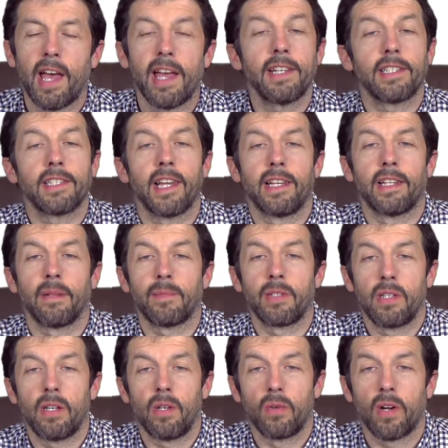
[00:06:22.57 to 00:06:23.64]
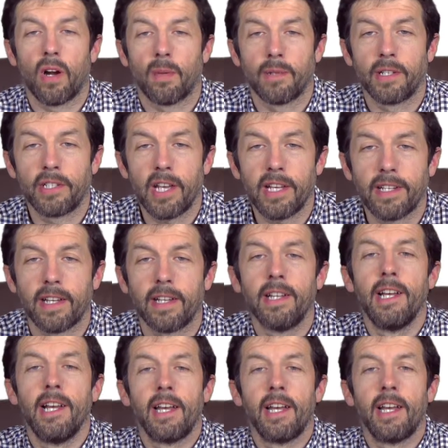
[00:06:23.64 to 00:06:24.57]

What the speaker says: and sign up to the Low Carbon Agenda.